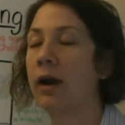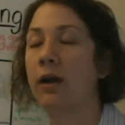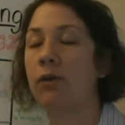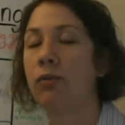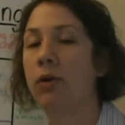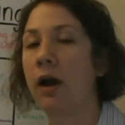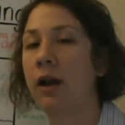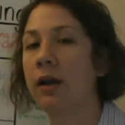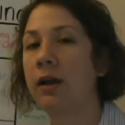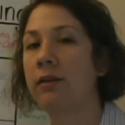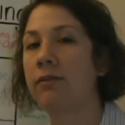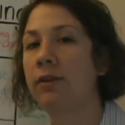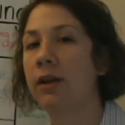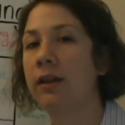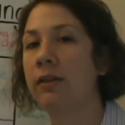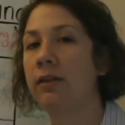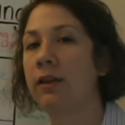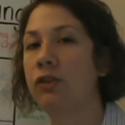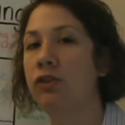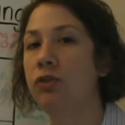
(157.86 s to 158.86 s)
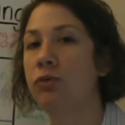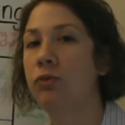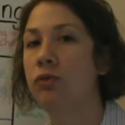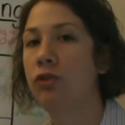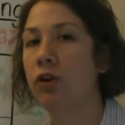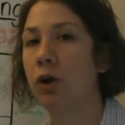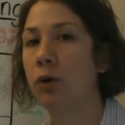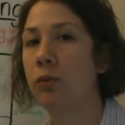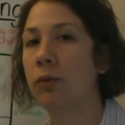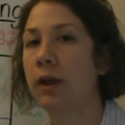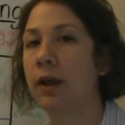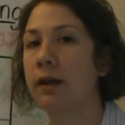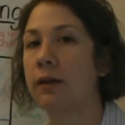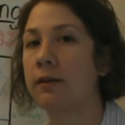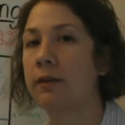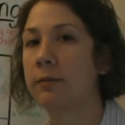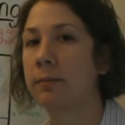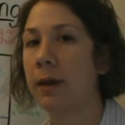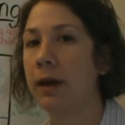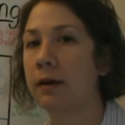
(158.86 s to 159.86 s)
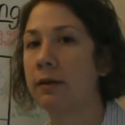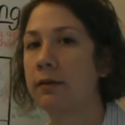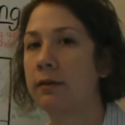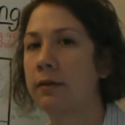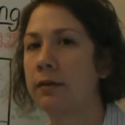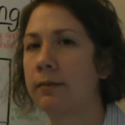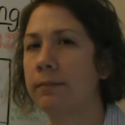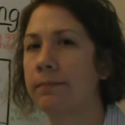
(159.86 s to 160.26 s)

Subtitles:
ironic event that you don't expect.